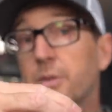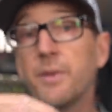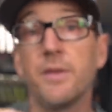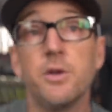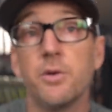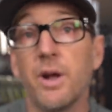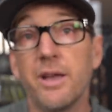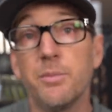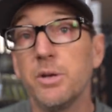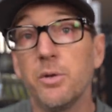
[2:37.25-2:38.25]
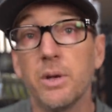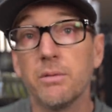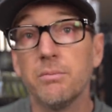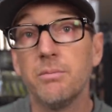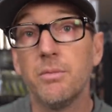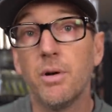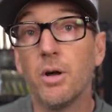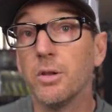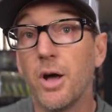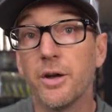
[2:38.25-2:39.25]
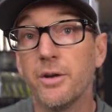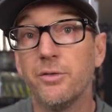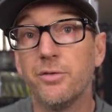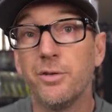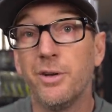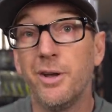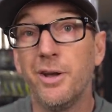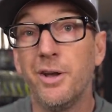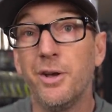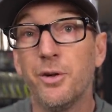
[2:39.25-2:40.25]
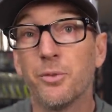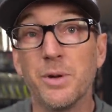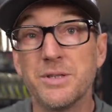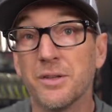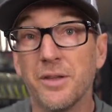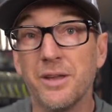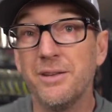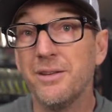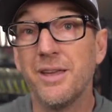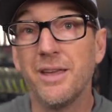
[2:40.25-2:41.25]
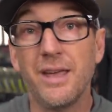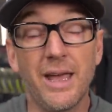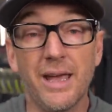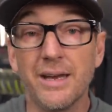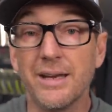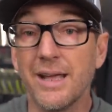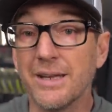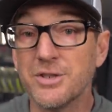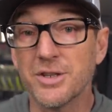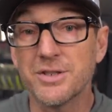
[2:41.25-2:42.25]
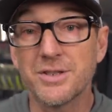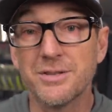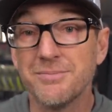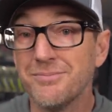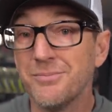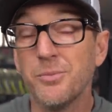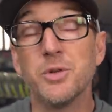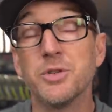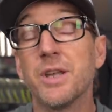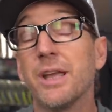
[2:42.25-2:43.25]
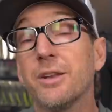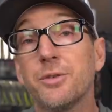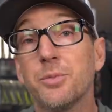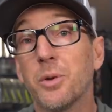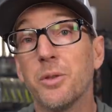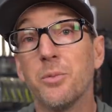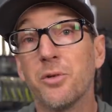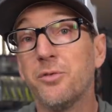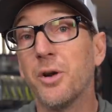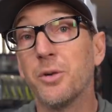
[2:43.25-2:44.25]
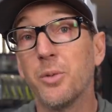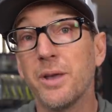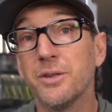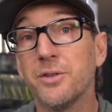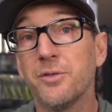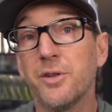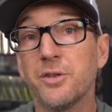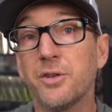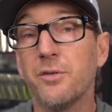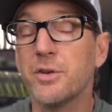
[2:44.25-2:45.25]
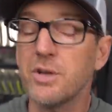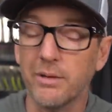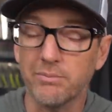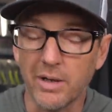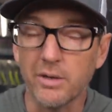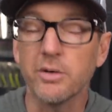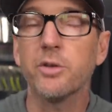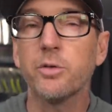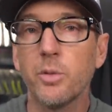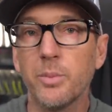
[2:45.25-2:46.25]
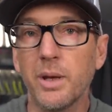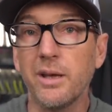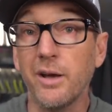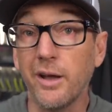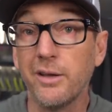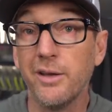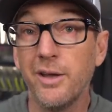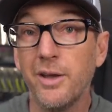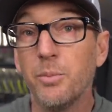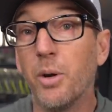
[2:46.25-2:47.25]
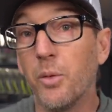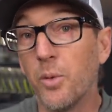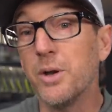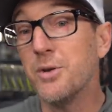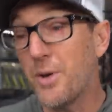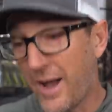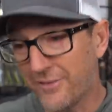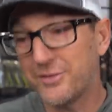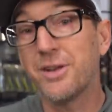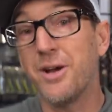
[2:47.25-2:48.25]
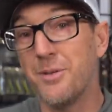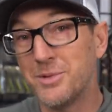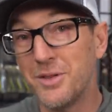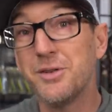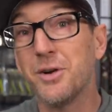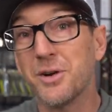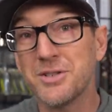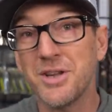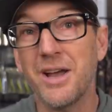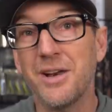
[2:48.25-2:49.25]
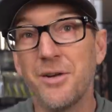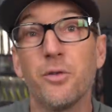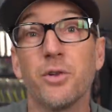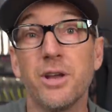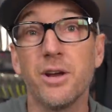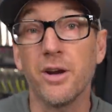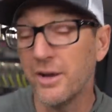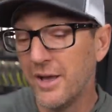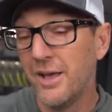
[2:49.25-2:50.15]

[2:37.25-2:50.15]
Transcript: something that you and I have been doing a lot of recently. Yes. And it's just, would you say it's one of the more fun ways to fish convention? I, I know you're a swim bait guy but when you have to come to the dark side over here,